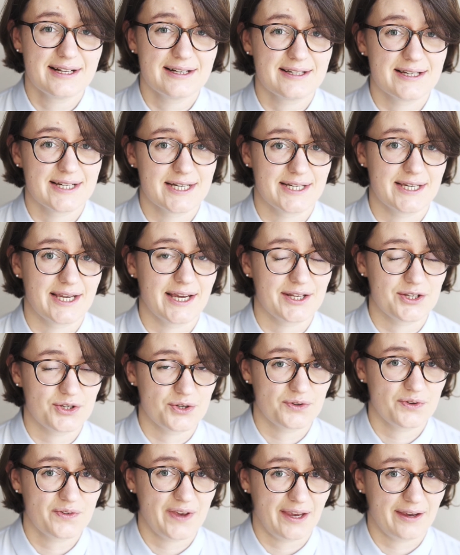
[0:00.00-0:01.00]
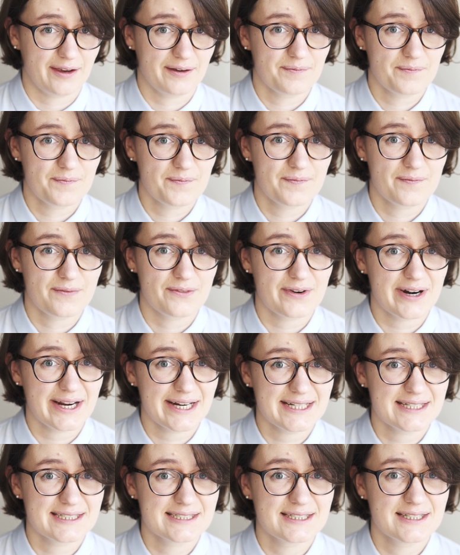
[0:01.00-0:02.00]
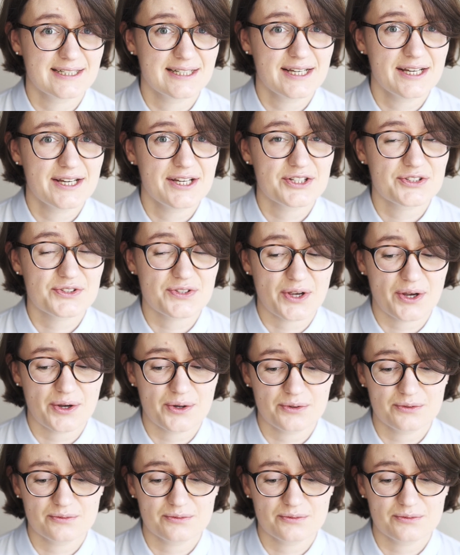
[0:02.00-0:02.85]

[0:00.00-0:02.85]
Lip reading: learning a new thing, right? So